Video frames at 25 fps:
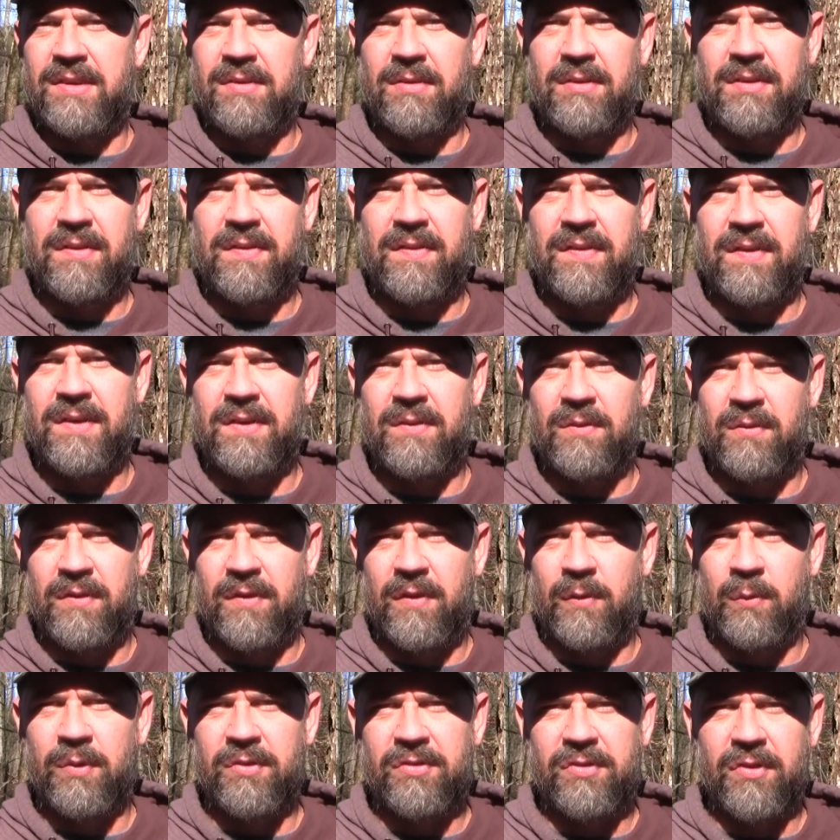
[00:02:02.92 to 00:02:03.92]

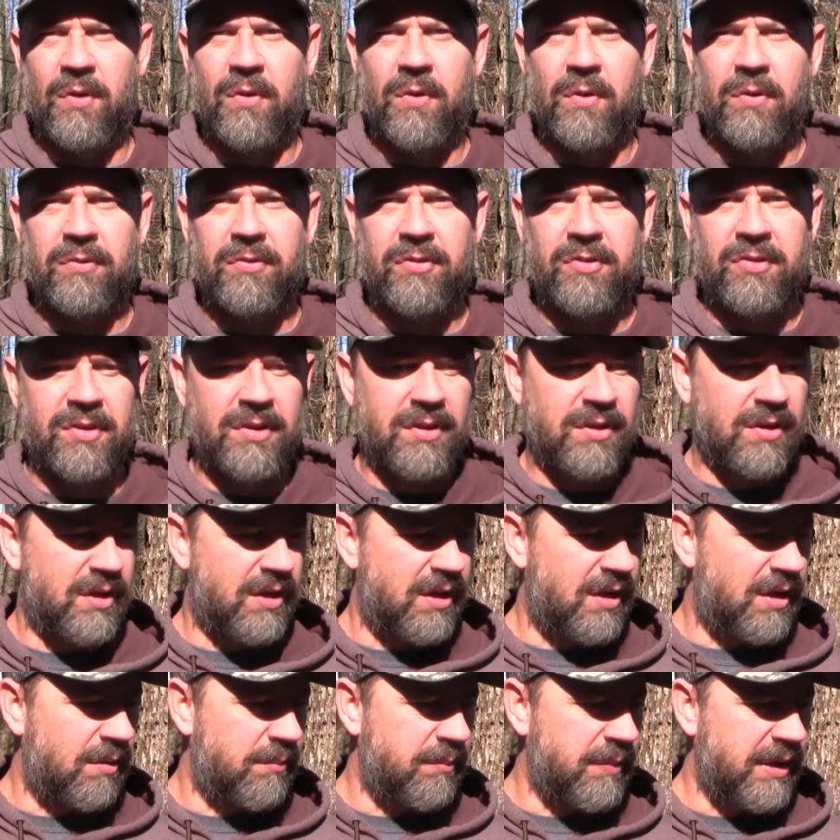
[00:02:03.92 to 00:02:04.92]
the results.
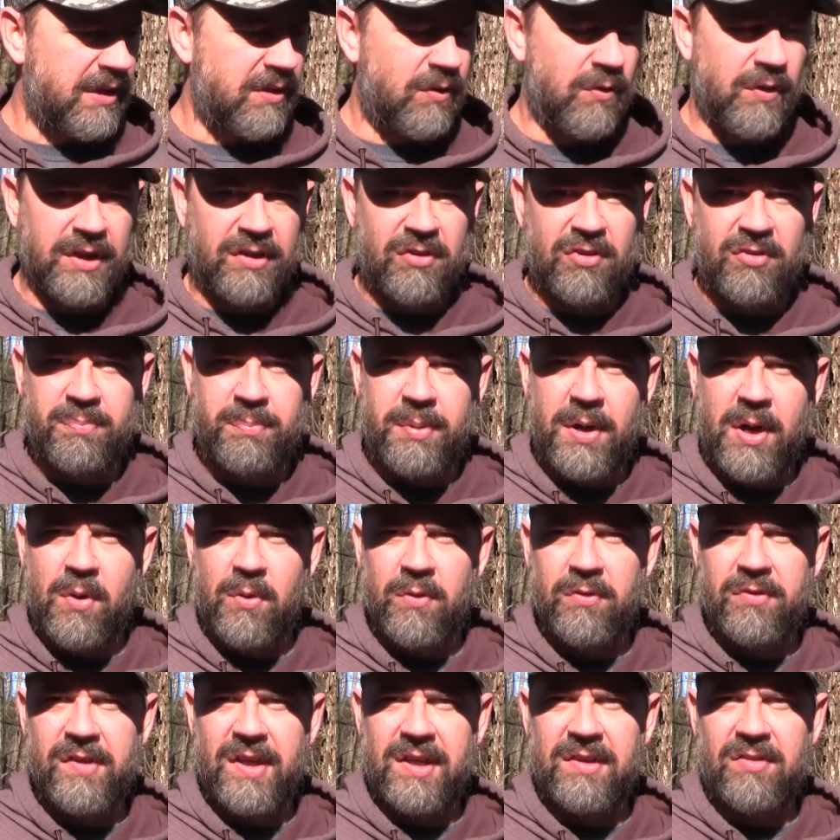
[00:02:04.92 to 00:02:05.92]
It'll
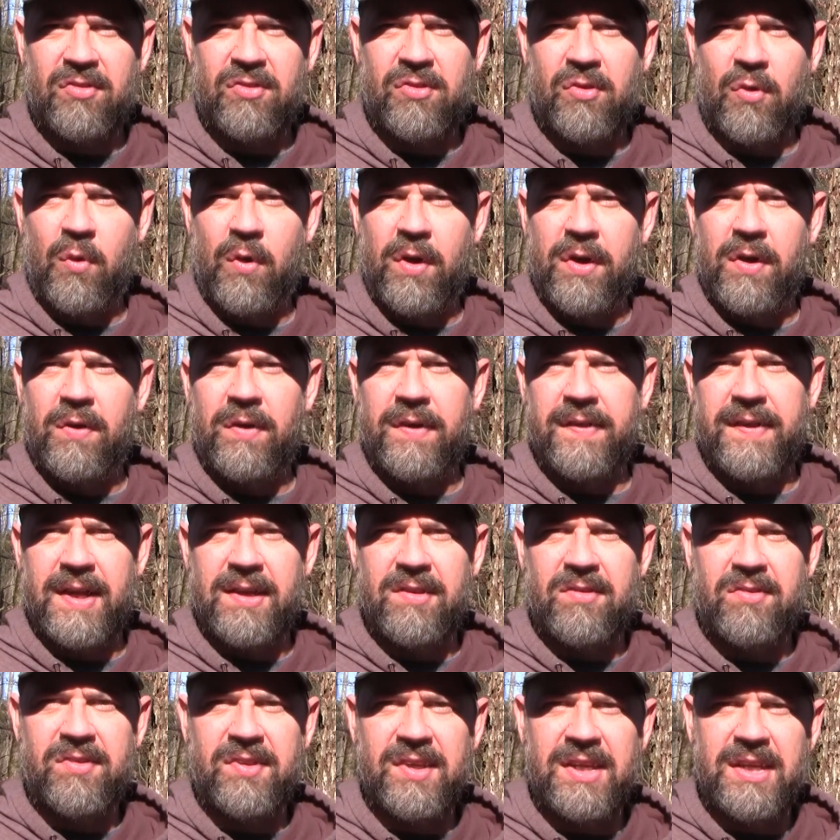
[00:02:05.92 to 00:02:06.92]
expose that soil and
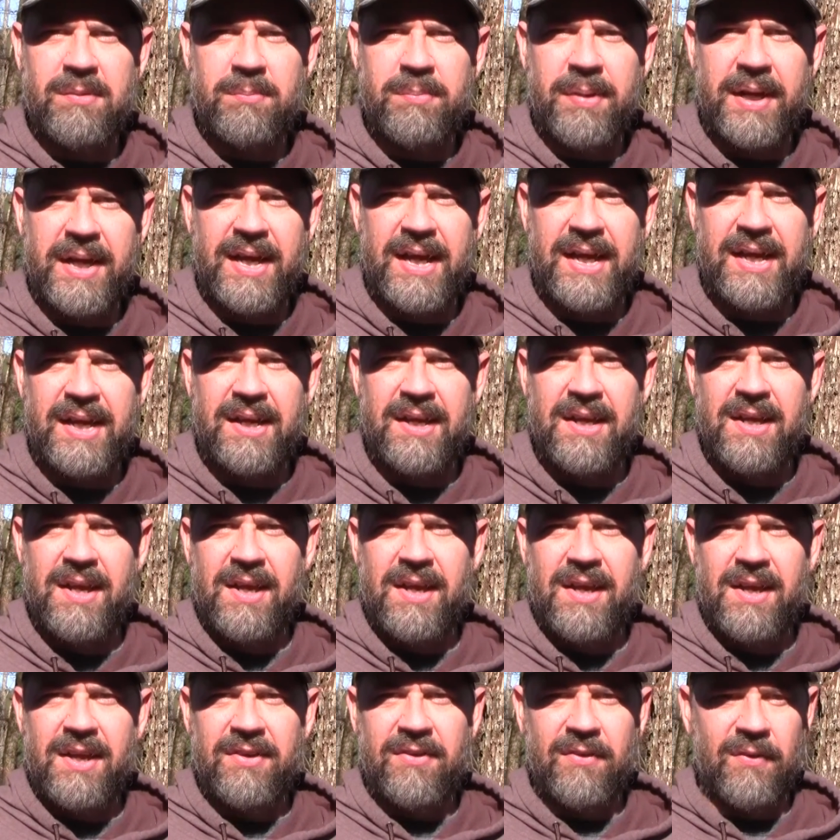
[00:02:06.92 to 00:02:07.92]
that seed bank
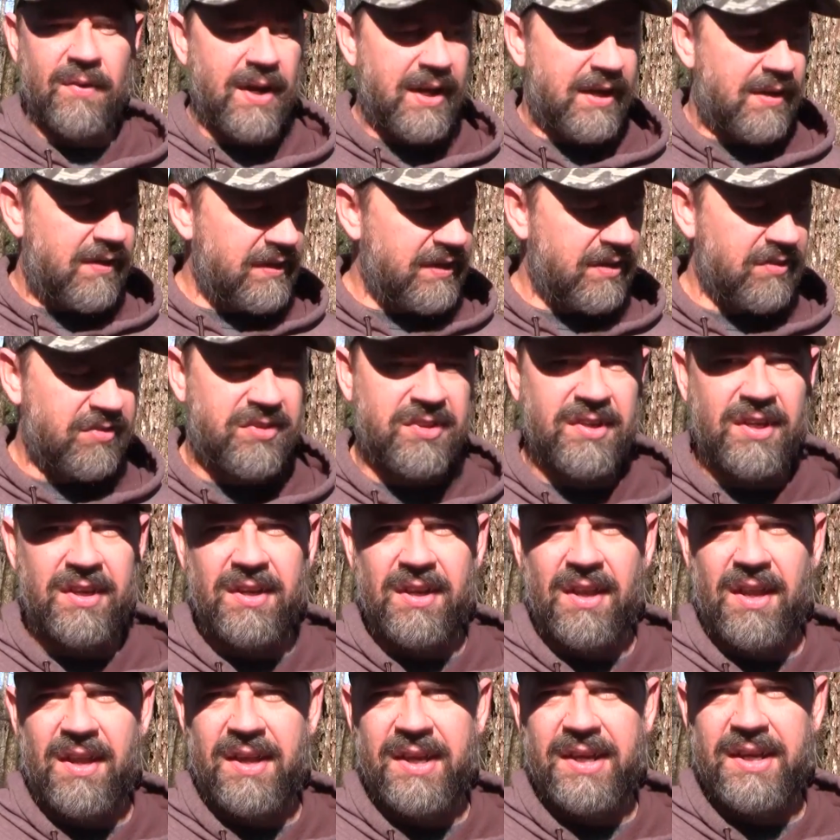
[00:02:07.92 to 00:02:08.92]
directly to
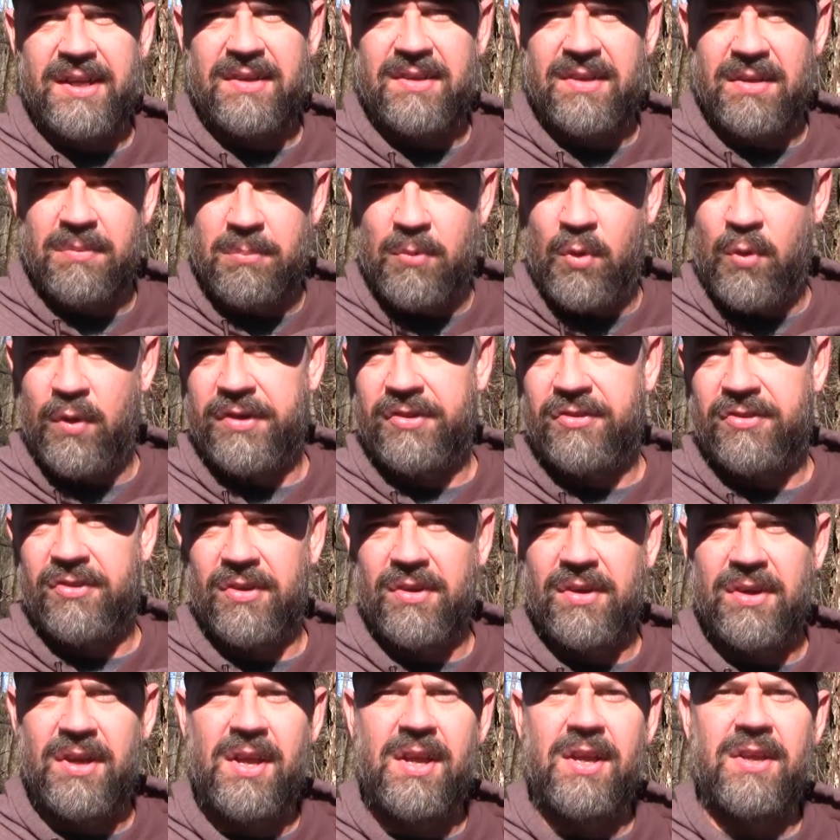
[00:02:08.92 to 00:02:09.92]
sunlight, to
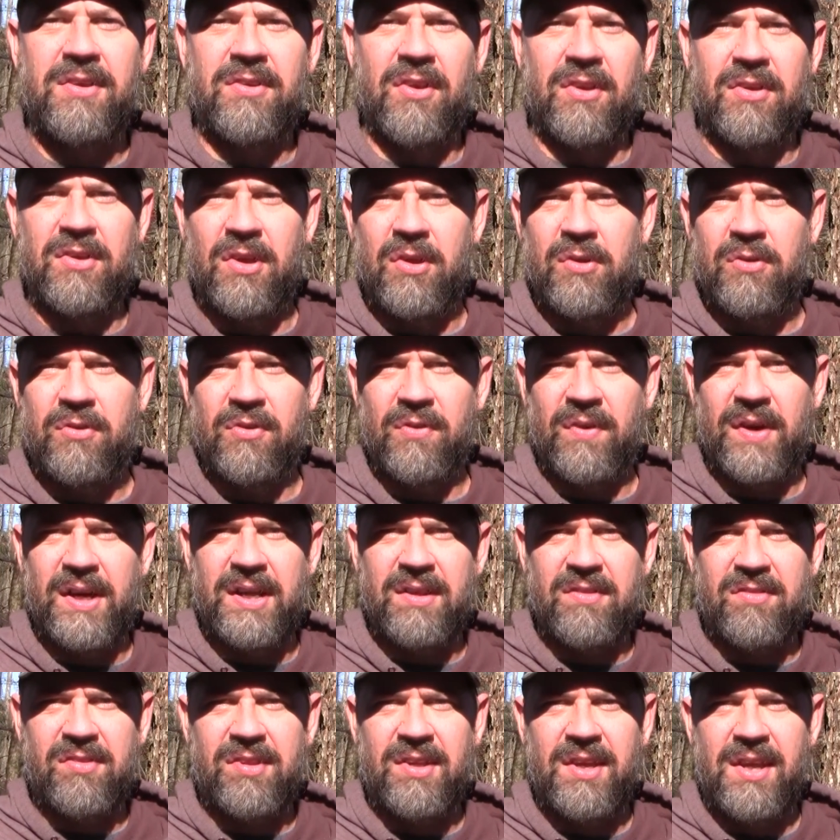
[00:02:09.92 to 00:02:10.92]
moisture, to
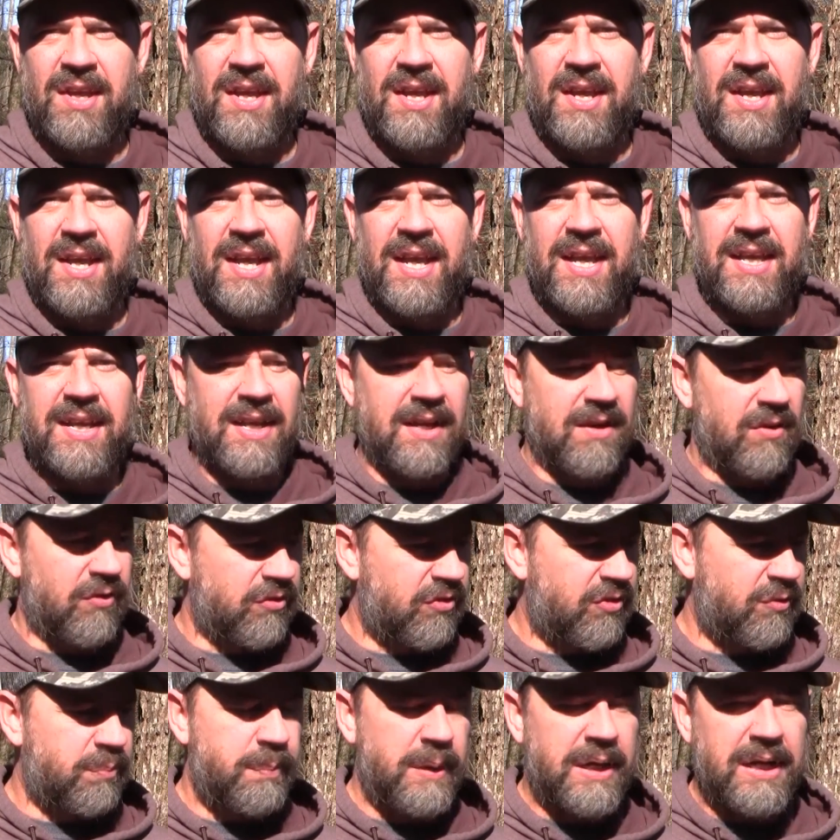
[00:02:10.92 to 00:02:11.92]
nutrients, and it'll
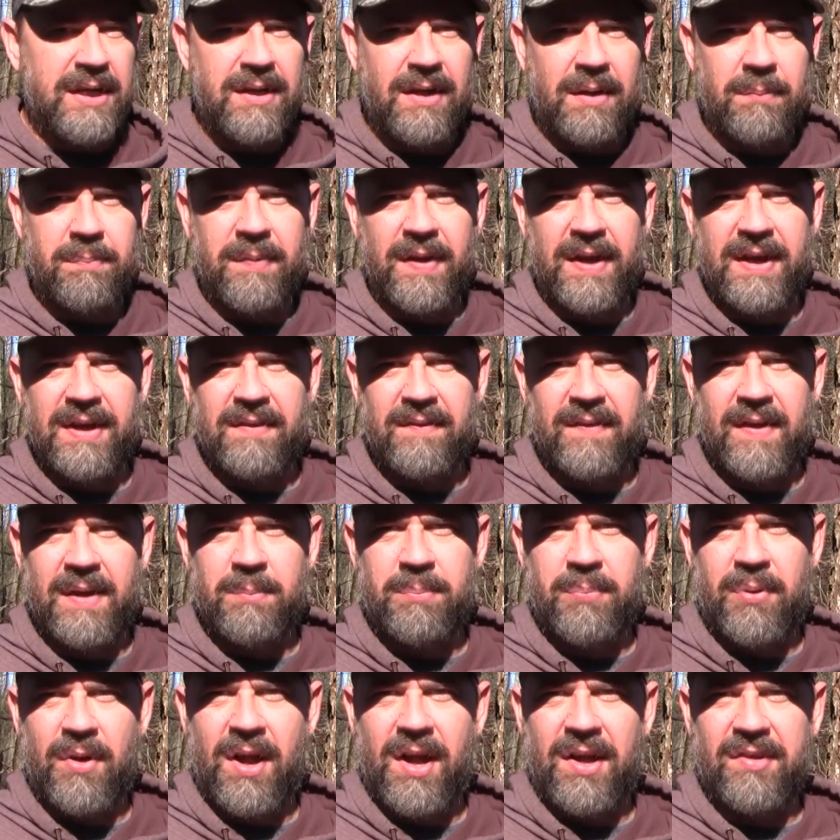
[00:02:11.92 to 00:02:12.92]
speed up
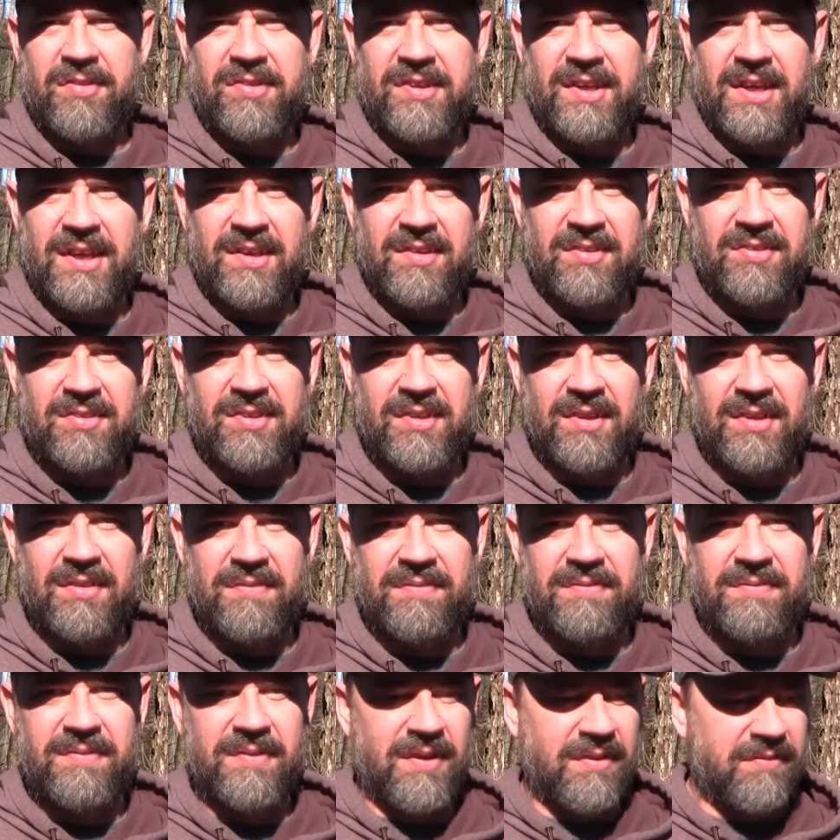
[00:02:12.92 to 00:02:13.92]
that process
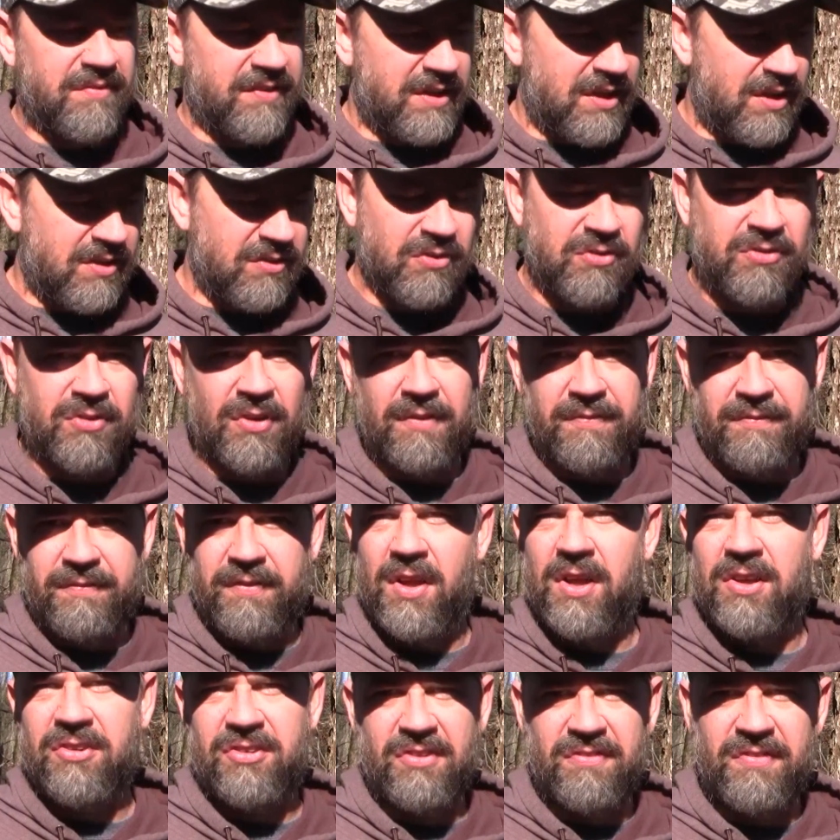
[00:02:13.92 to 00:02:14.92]
of a
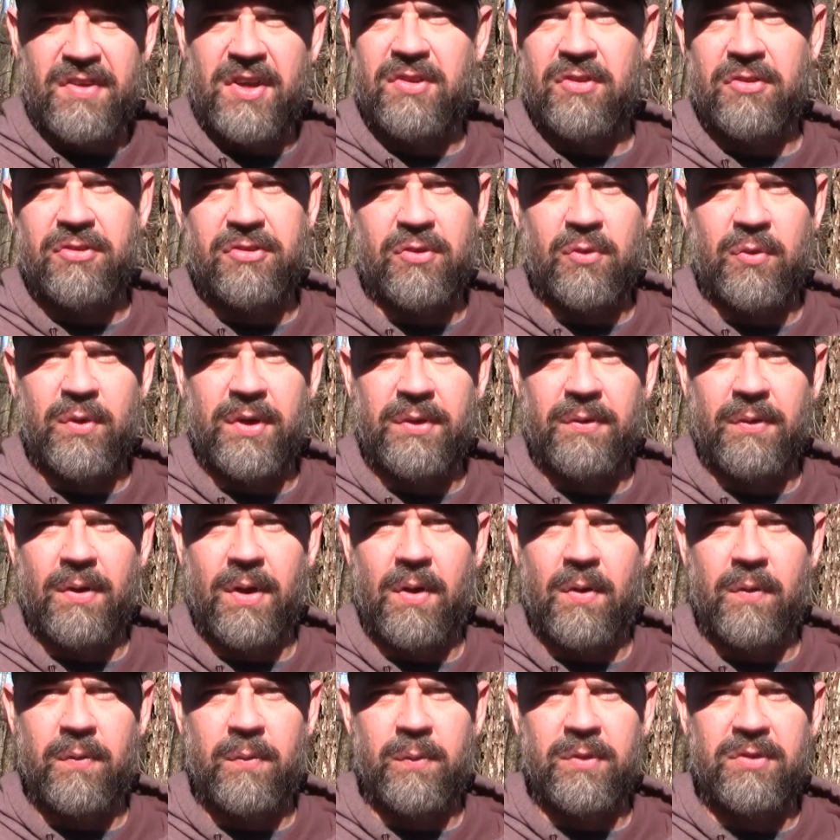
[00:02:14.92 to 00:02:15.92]
flush of understory
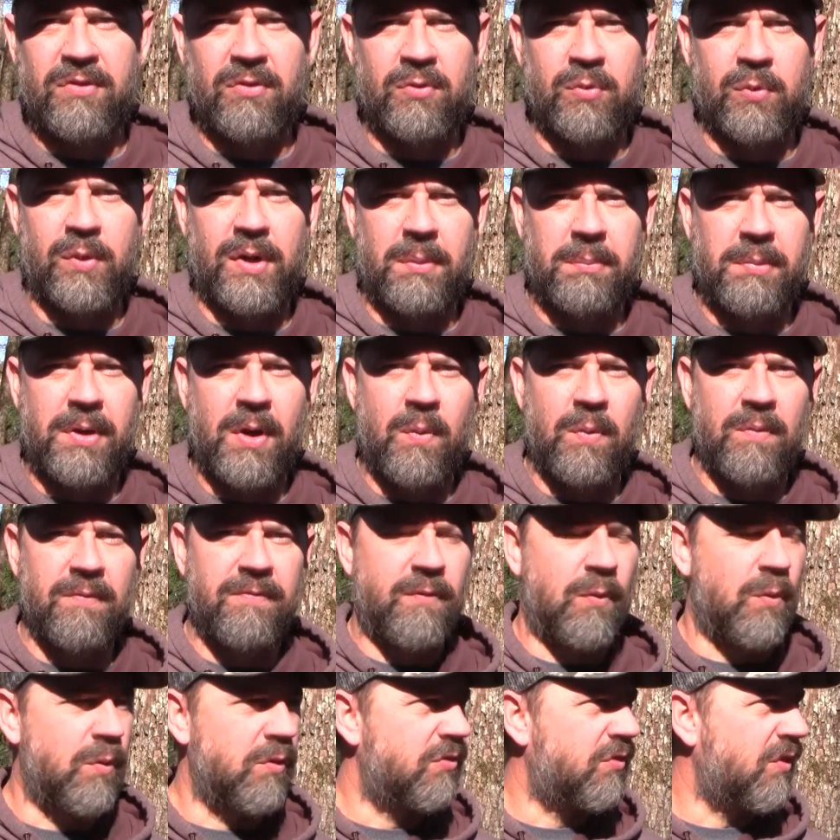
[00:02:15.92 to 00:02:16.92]
growth, which is what I'm going
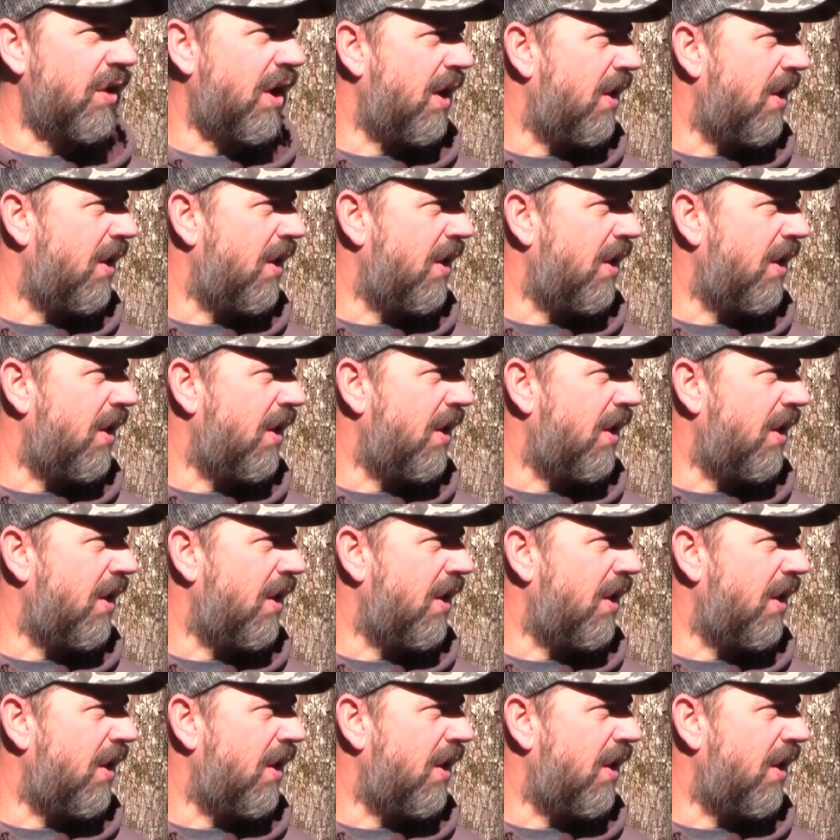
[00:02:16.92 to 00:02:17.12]
for. So I